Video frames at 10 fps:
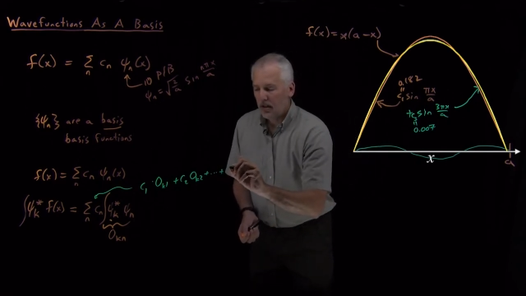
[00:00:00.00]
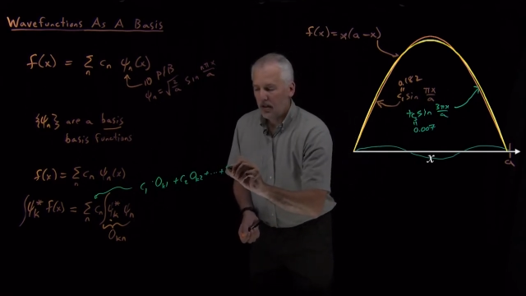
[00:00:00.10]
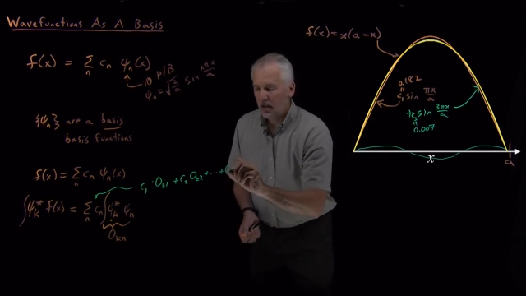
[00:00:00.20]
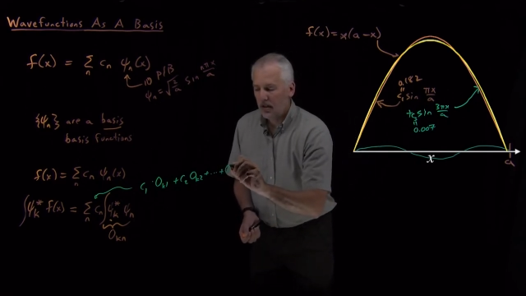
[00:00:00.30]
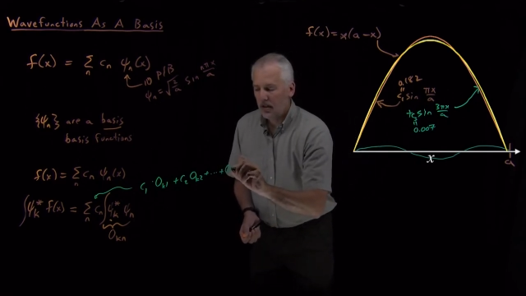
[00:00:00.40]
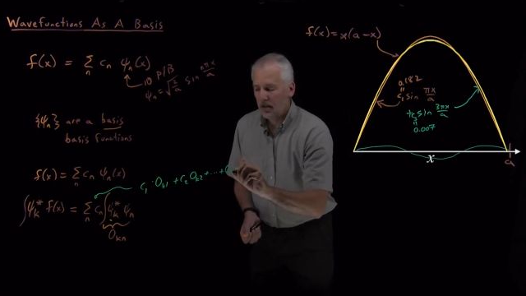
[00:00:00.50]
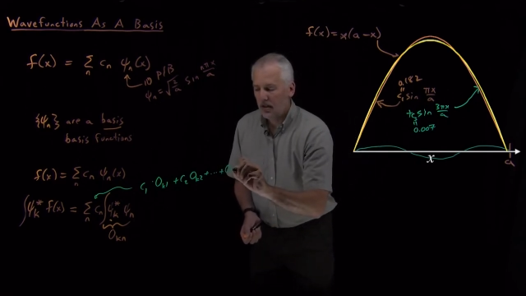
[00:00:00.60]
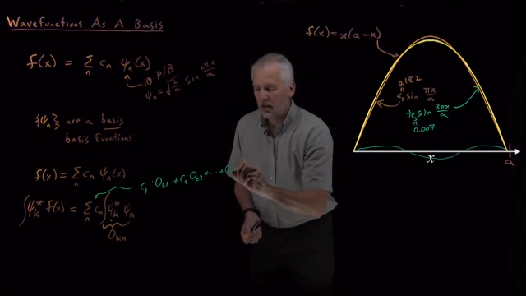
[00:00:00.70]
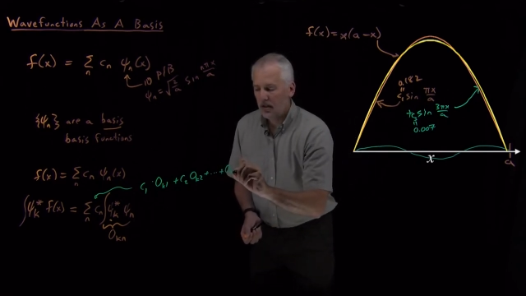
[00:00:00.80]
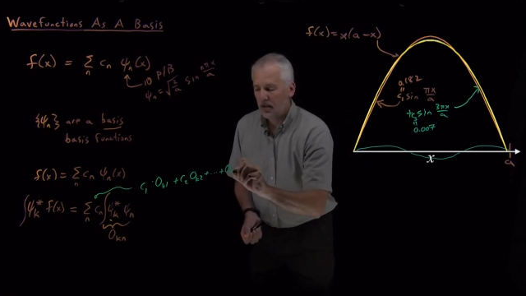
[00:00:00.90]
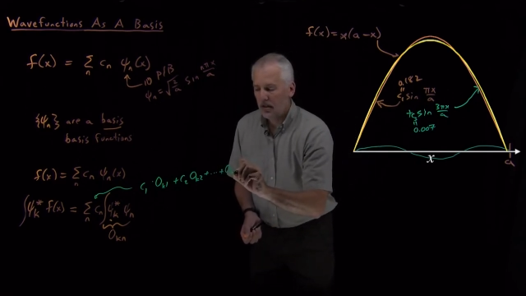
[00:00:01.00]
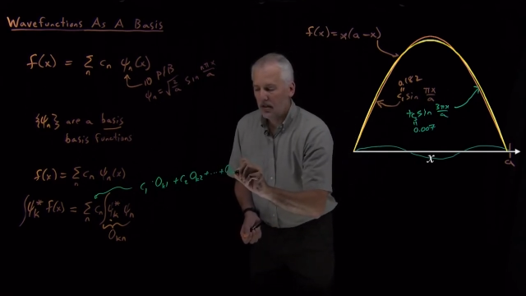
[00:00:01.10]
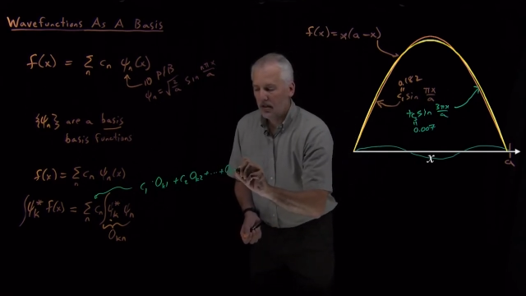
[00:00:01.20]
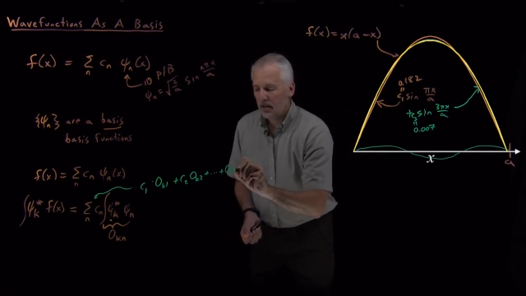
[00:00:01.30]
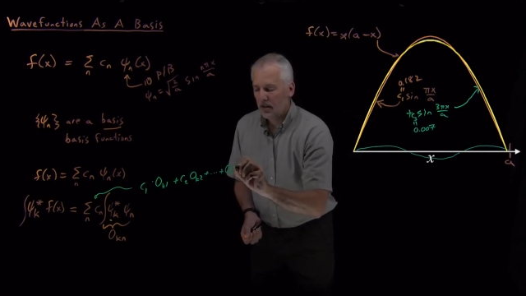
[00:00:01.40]

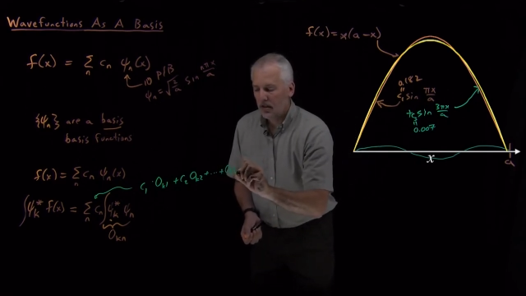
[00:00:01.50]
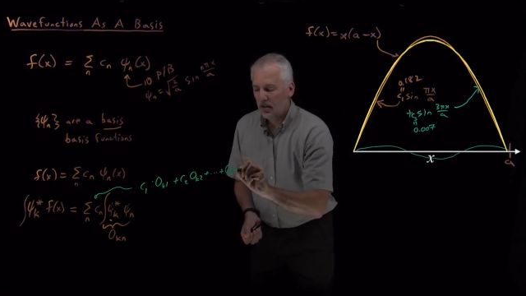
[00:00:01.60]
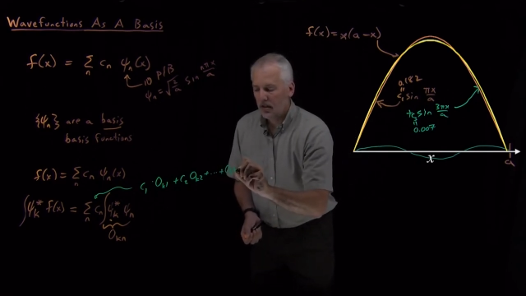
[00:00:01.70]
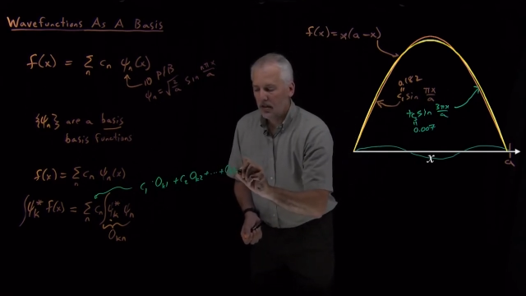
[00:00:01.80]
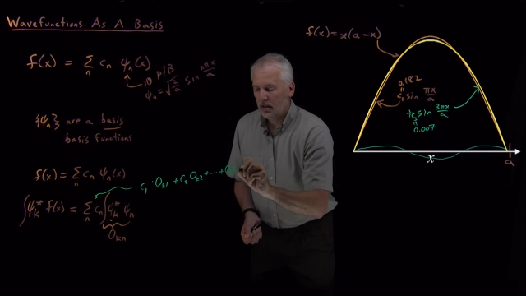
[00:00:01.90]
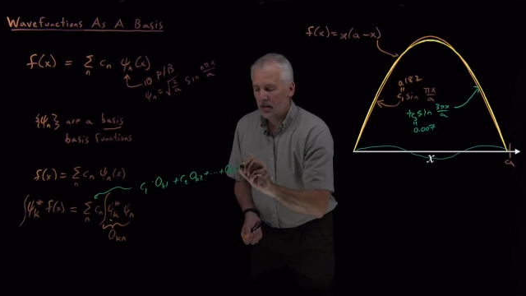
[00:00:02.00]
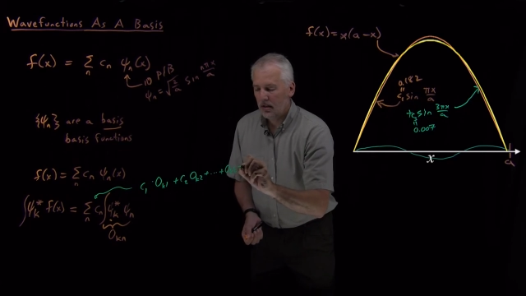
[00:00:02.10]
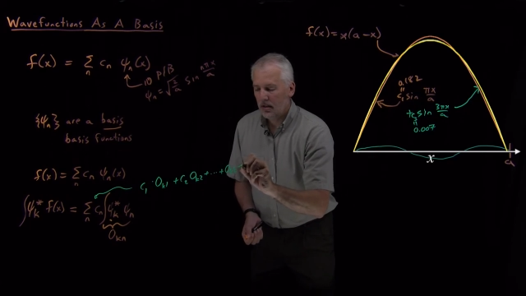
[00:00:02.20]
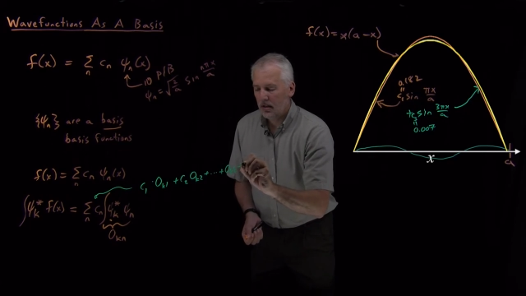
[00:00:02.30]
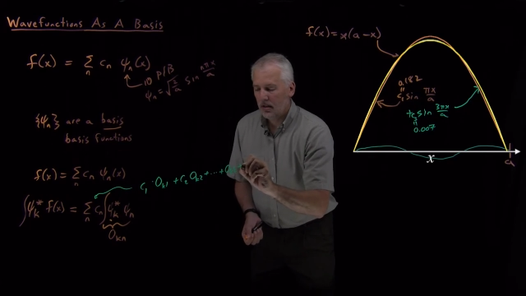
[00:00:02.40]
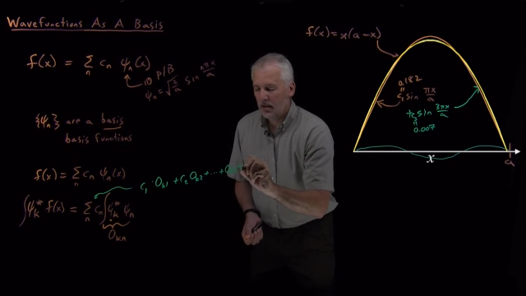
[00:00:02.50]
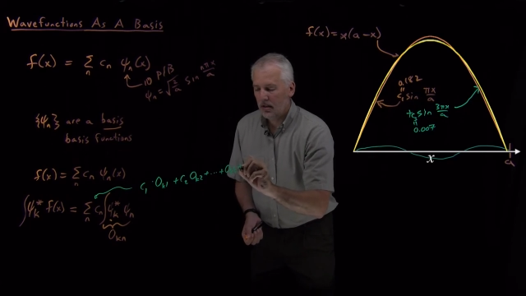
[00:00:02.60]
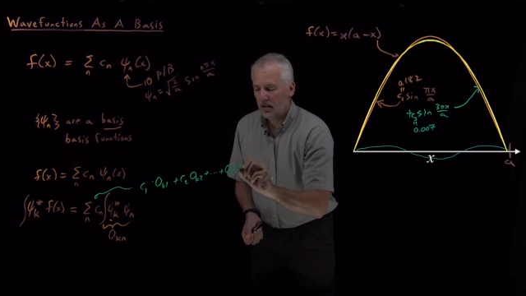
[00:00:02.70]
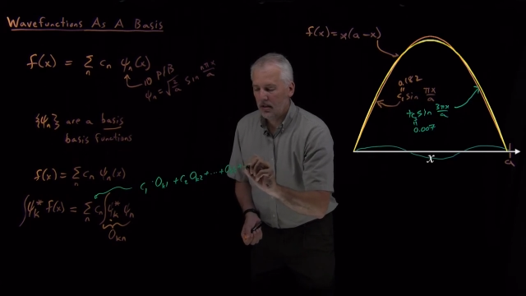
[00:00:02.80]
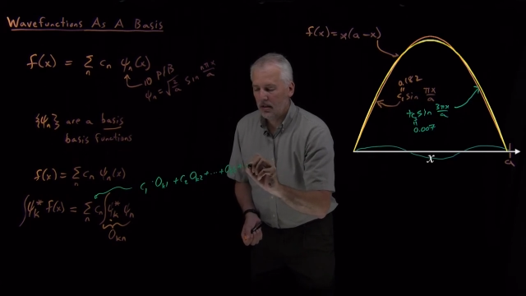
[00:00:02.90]

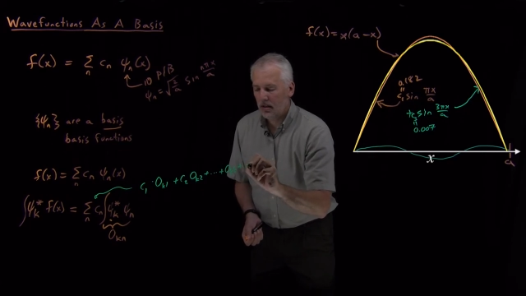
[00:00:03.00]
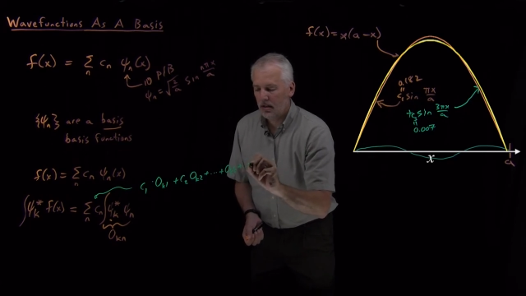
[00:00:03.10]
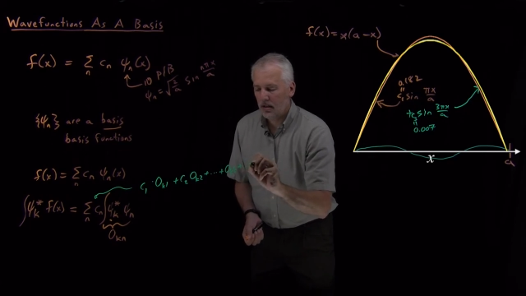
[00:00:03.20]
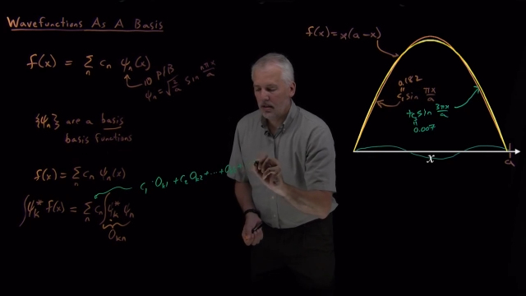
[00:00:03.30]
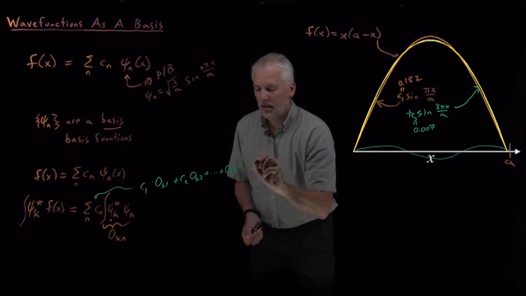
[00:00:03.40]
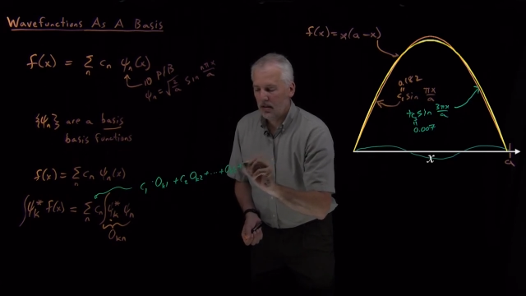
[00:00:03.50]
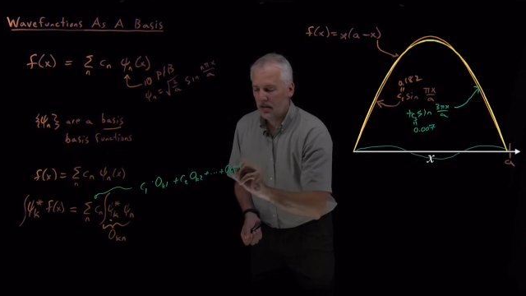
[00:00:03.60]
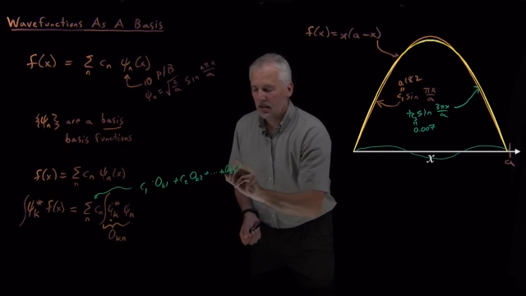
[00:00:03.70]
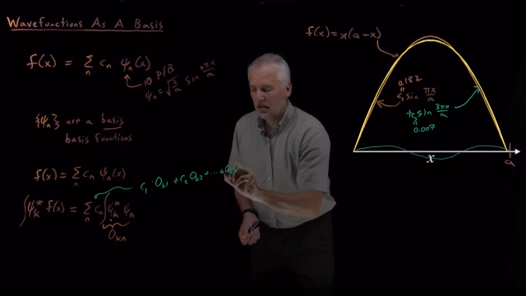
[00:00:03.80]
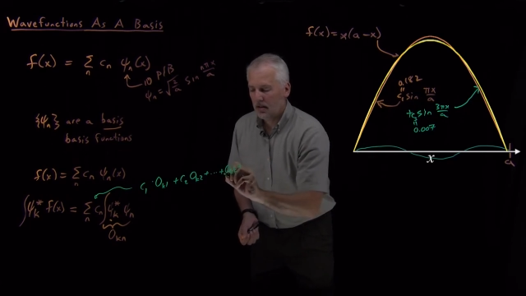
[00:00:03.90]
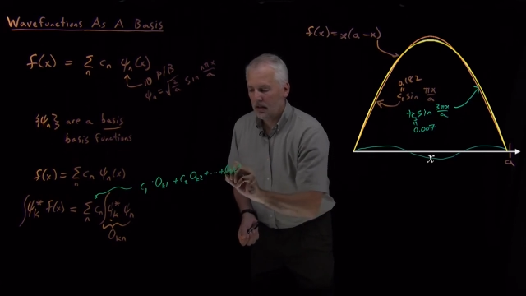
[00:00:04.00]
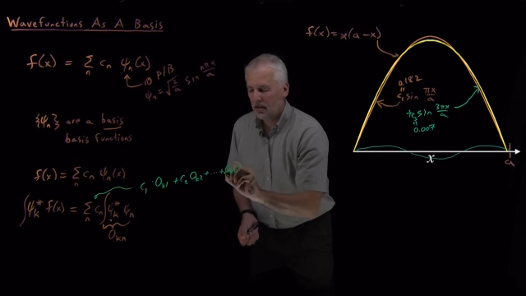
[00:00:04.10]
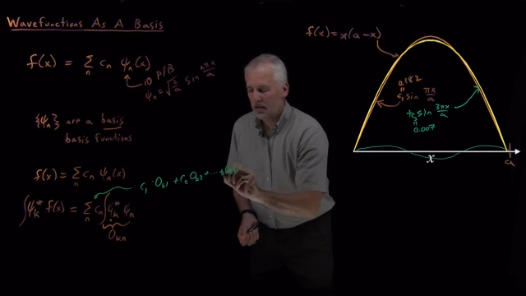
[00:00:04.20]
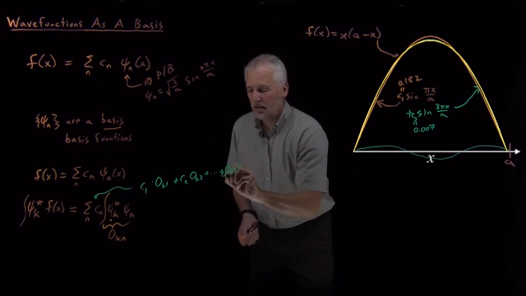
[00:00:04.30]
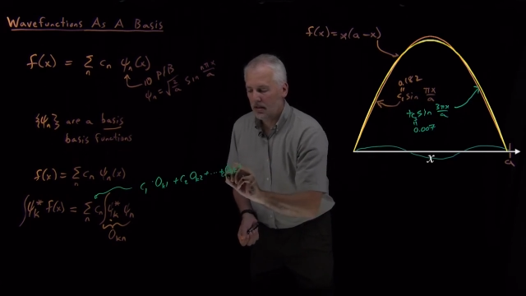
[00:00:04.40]

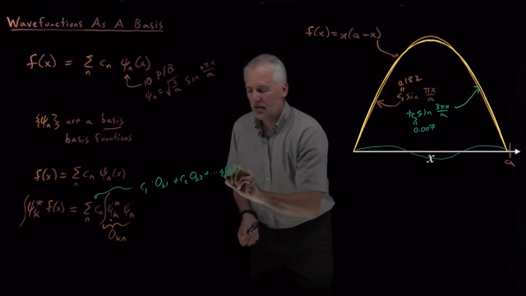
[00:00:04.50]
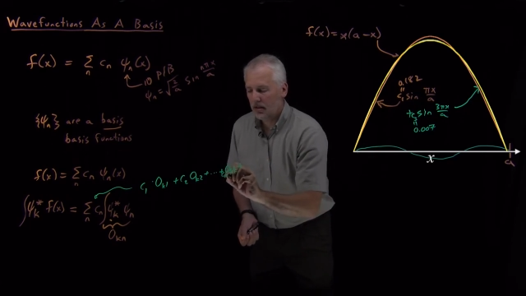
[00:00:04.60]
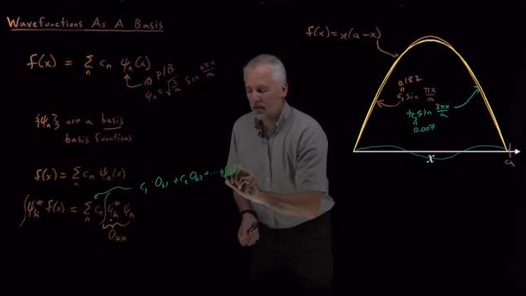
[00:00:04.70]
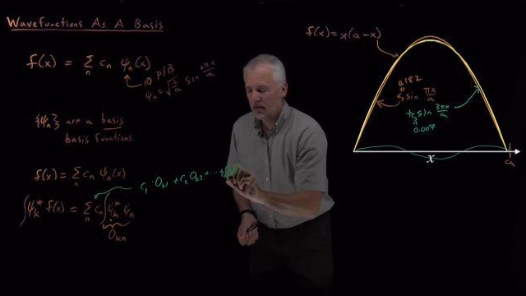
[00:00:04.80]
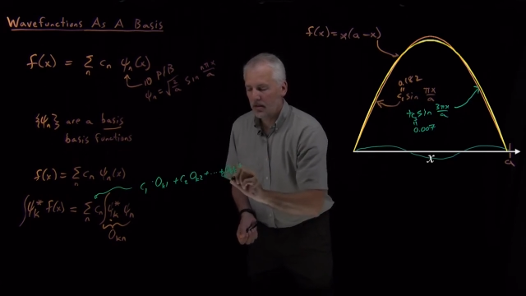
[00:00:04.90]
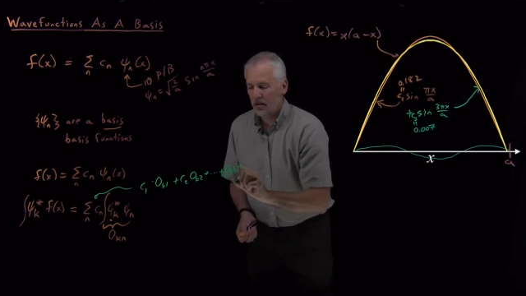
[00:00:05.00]
No one is speaking in this clip.